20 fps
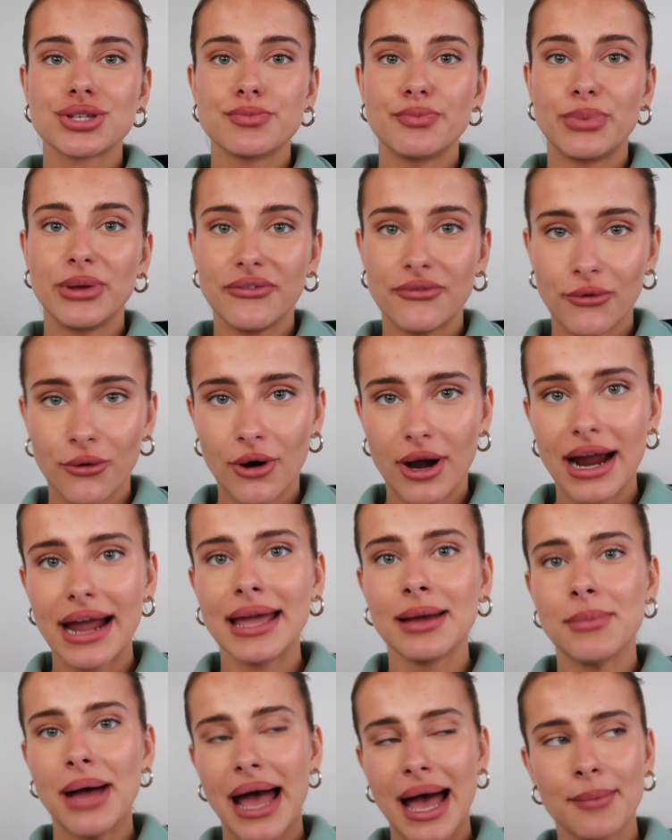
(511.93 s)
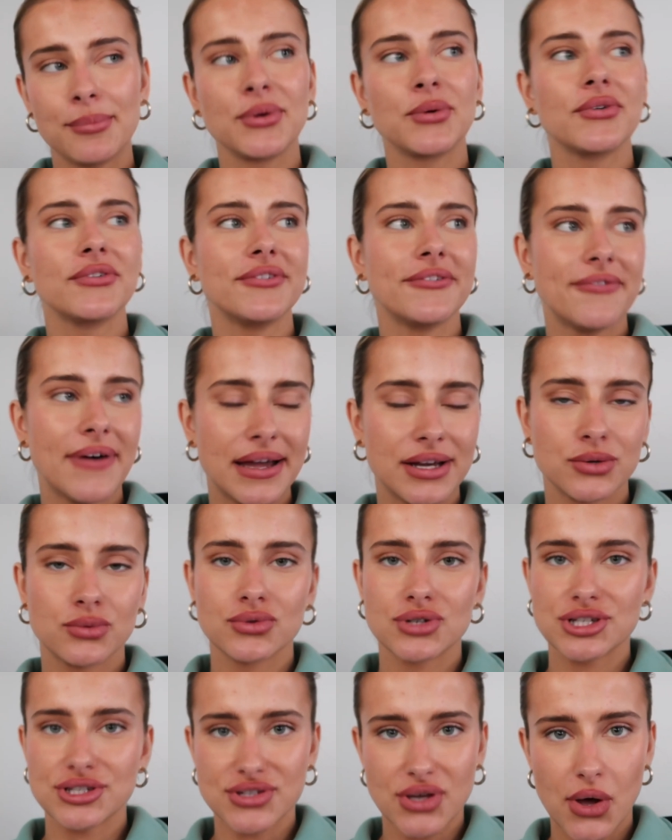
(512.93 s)
before I am happy with the final
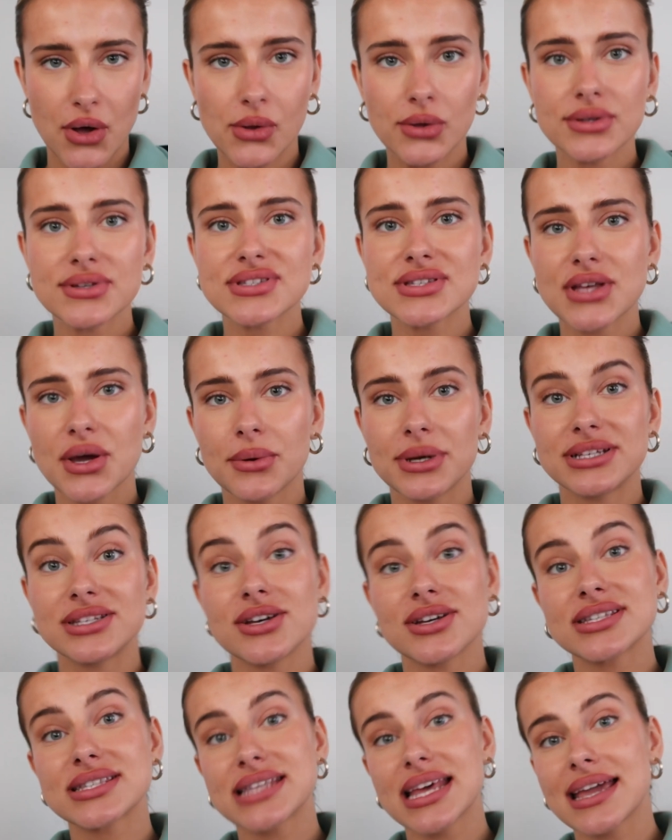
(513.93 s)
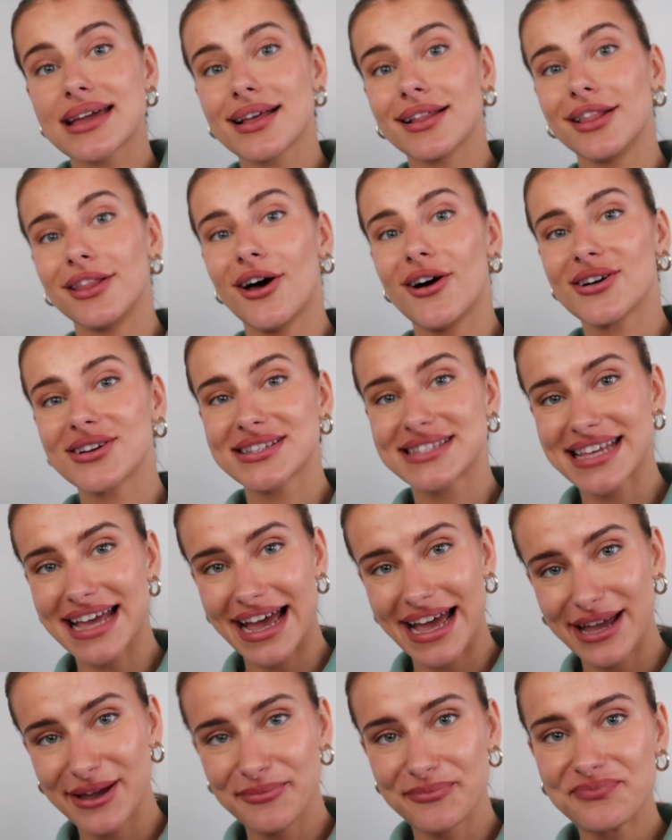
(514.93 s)
result so it does take a long
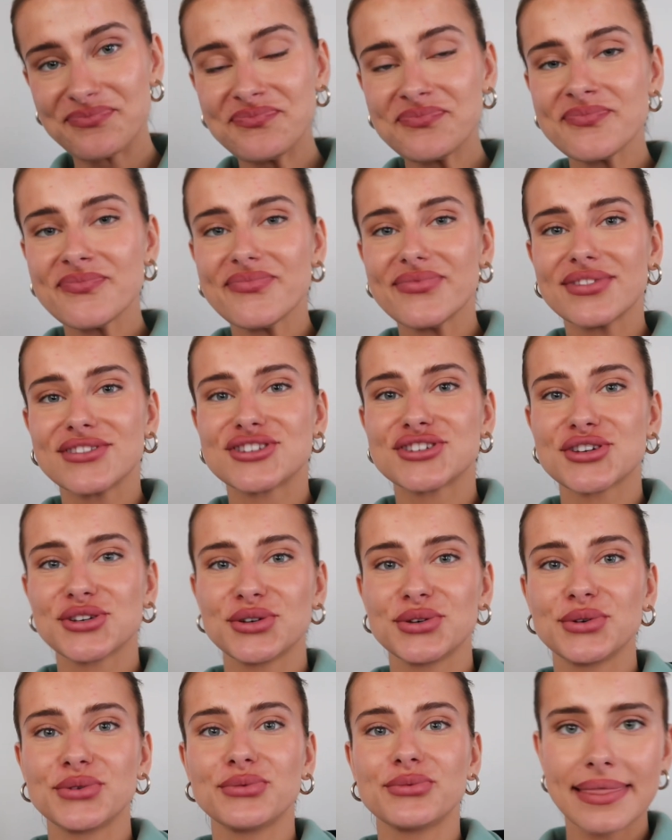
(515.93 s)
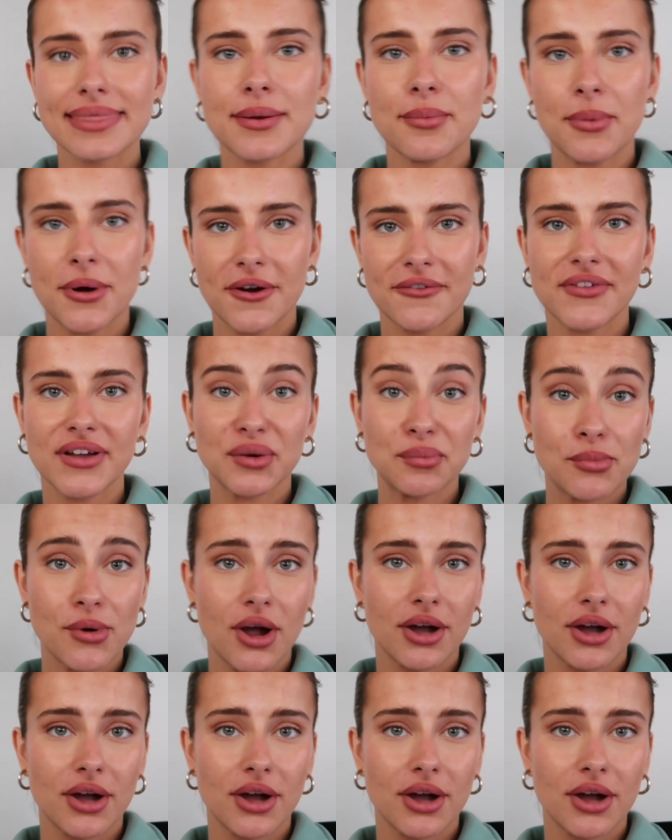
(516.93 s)
time to get the perfect